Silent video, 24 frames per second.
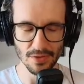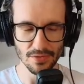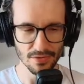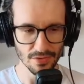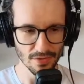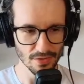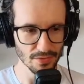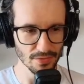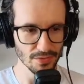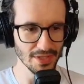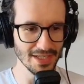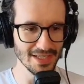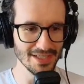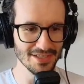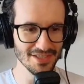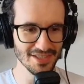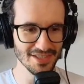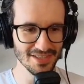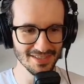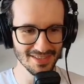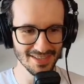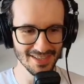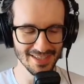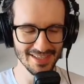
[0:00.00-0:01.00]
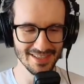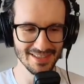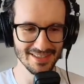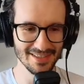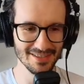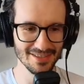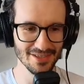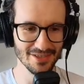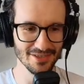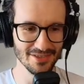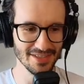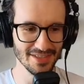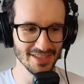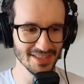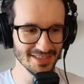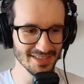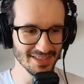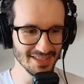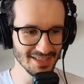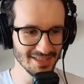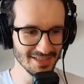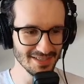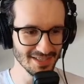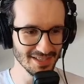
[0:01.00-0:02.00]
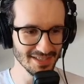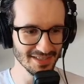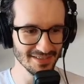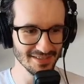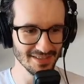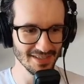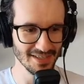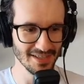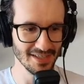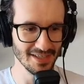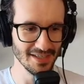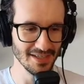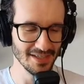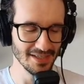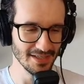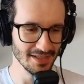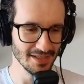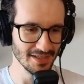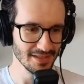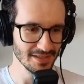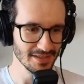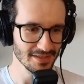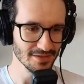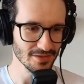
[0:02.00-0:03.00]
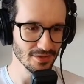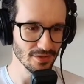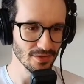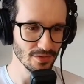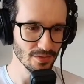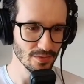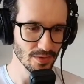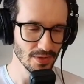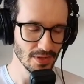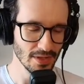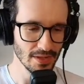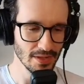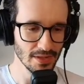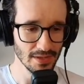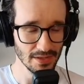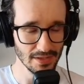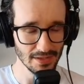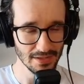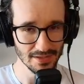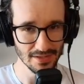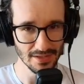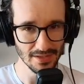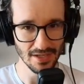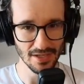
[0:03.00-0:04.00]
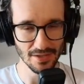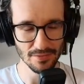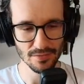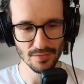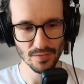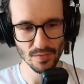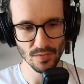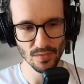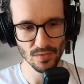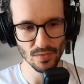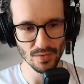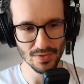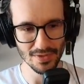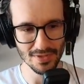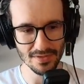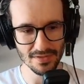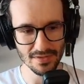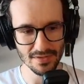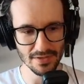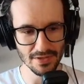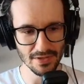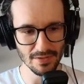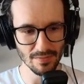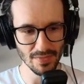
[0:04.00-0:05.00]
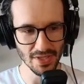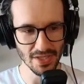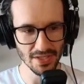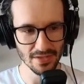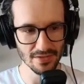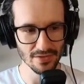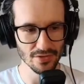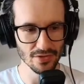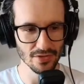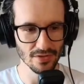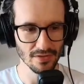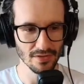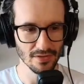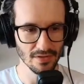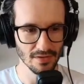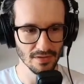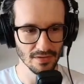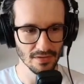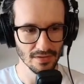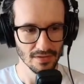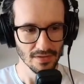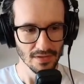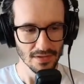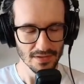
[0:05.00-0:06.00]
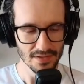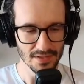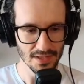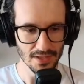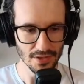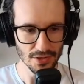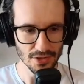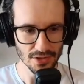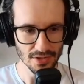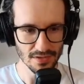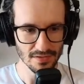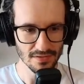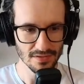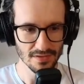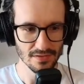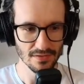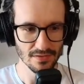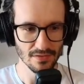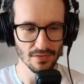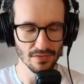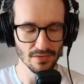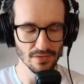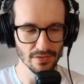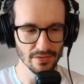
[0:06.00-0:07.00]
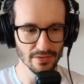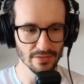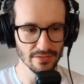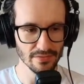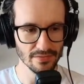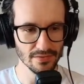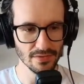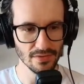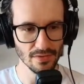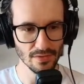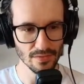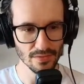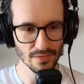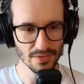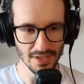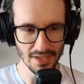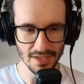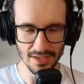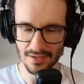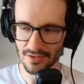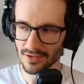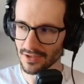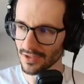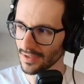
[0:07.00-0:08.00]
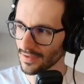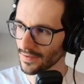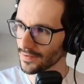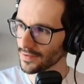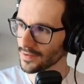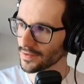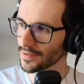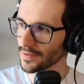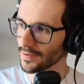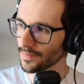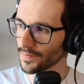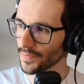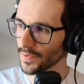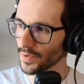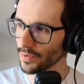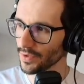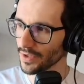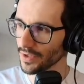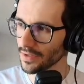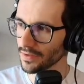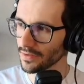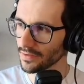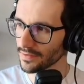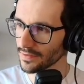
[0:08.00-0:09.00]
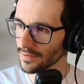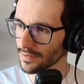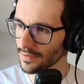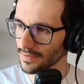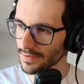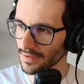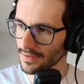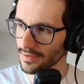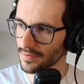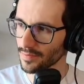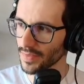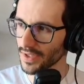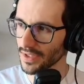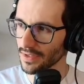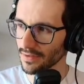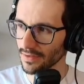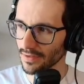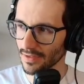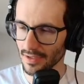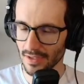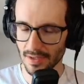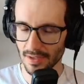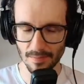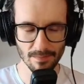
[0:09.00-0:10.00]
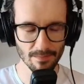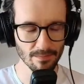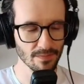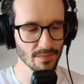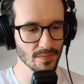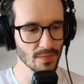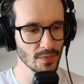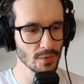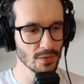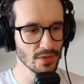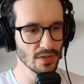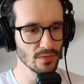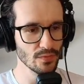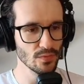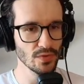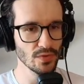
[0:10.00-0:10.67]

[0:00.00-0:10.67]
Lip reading: Code agent and the codex agent. So it allows you to easily manage sessions of those agents. You can suspend them, you can